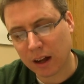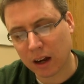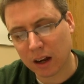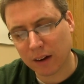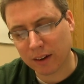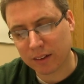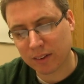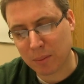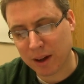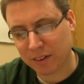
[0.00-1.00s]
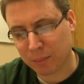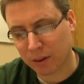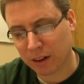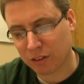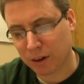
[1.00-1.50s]
Clarence, hey Matt, I'm
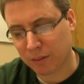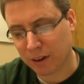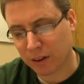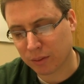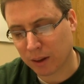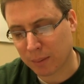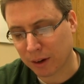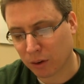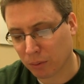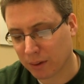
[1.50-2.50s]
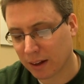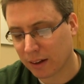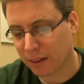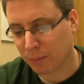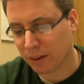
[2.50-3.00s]
really enjoying your videos while I'm in
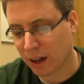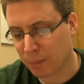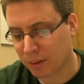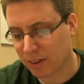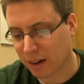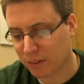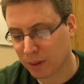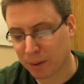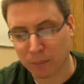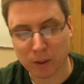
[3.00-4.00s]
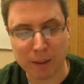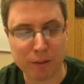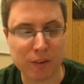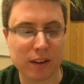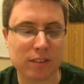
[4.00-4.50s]
Korea. They really help in satisfying my
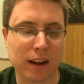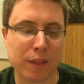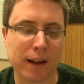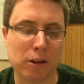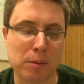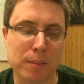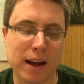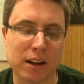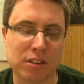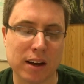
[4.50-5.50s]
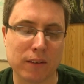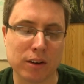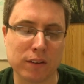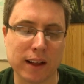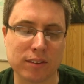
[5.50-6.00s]
Warhammer fix. I think I'll be back in
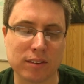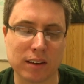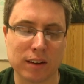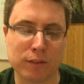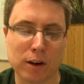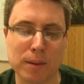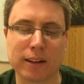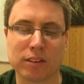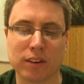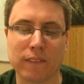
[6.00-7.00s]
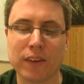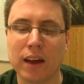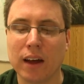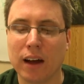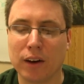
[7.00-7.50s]
January 2016 for a month or so.
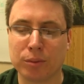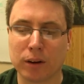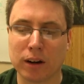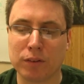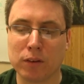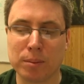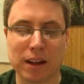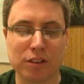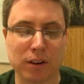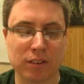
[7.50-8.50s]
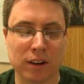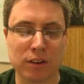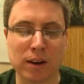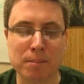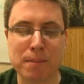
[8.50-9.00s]
I was wondering if you would be interested
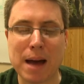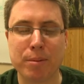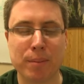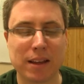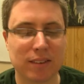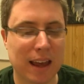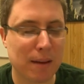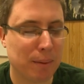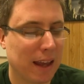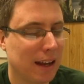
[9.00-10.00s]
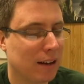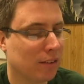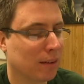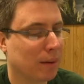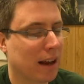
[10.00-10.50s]
in doing a map-based campaign
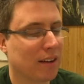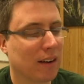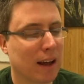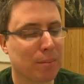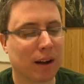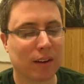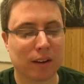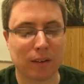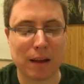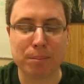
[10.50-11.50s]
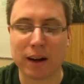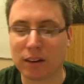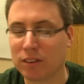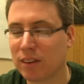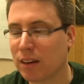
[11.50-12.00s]
using the Planetary
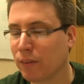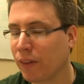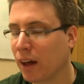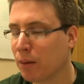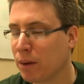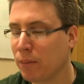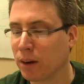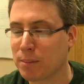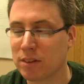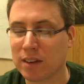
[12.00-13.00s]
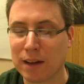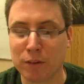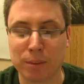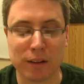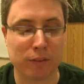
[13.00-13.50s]
Empire set with the other mini wargaming
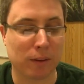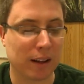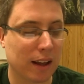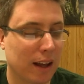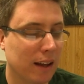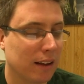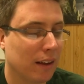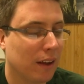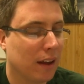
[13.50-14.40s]
staff who play 40k.